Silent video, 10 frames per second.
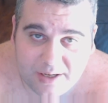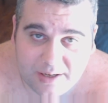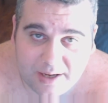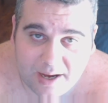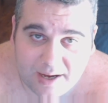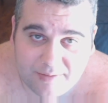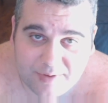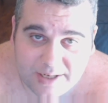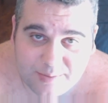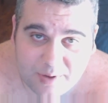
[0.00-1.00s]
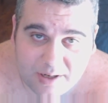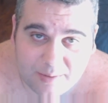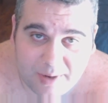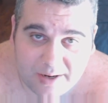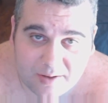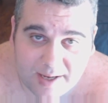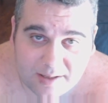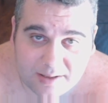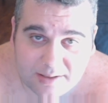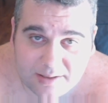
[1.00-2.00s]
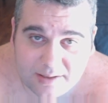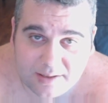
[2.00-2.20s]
me on Facebook, Michael Eklund.